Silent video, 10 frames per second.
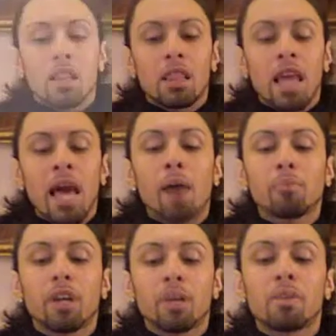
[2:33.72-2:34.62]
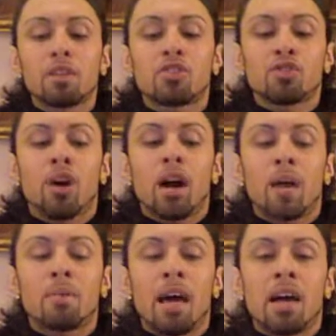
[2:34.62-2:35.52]
The album can be
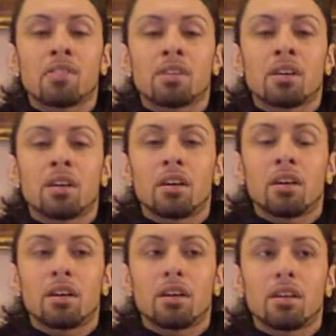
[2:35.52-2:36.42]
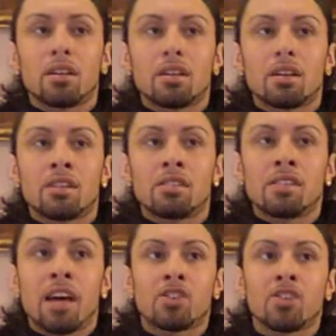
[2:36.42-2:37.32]
described as a
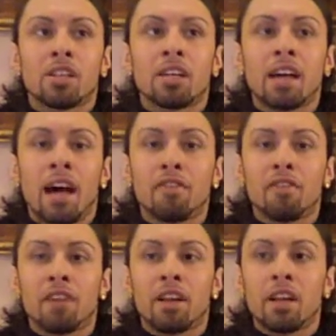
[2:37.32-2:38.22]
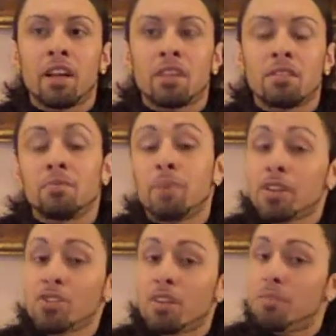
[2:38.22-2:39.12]
sexually confident
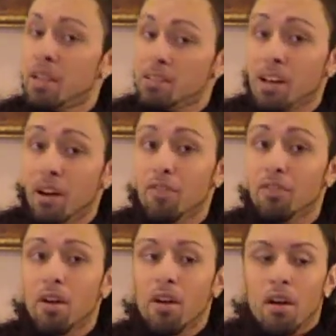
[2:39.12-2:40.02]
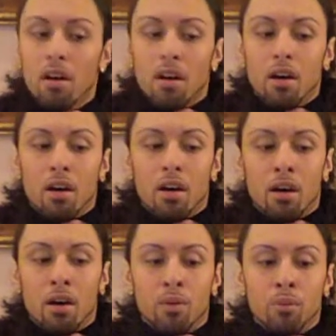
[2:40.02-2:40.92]
depiction of myself,
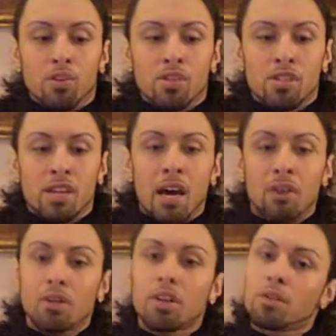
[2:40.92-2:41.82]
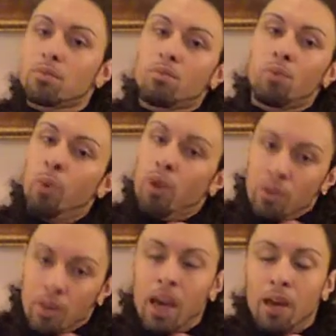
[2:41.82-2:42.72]
which is kind of really what you
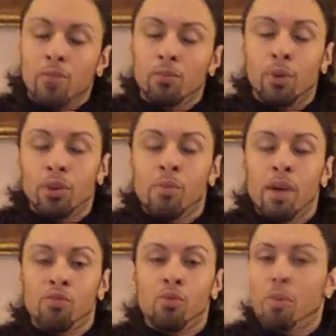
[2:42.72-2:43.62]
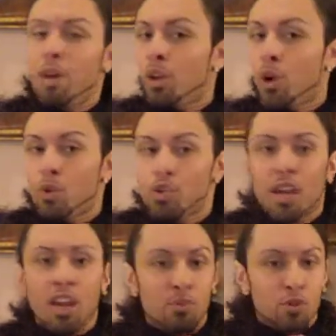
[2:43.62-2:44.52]
get when you mess with me. You know, what you
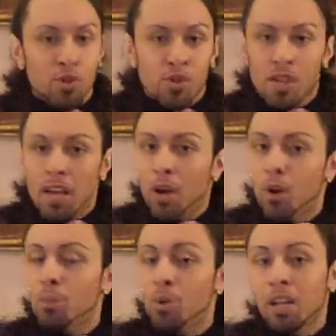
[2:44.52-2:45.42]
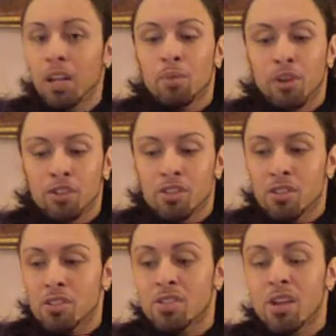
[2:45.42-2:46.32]
get is what you see. I don't pull any
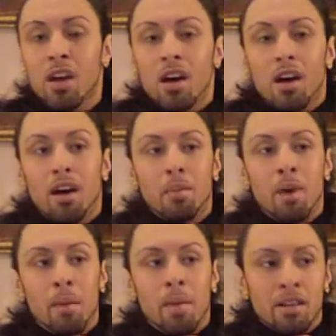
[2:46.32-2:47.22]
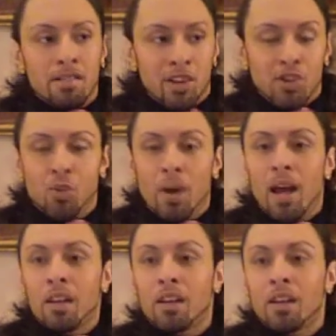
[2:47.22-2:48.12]
punches about my
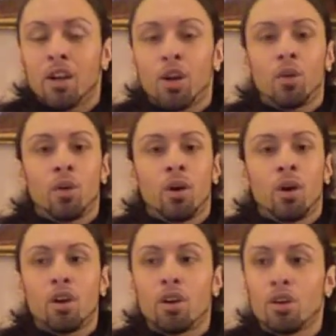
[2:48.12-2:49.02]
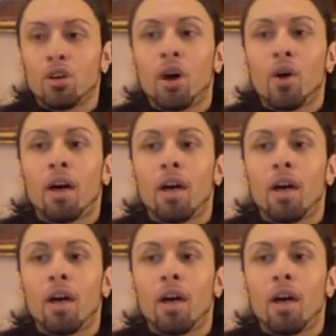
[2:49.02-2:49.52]
sexuality, or, you know.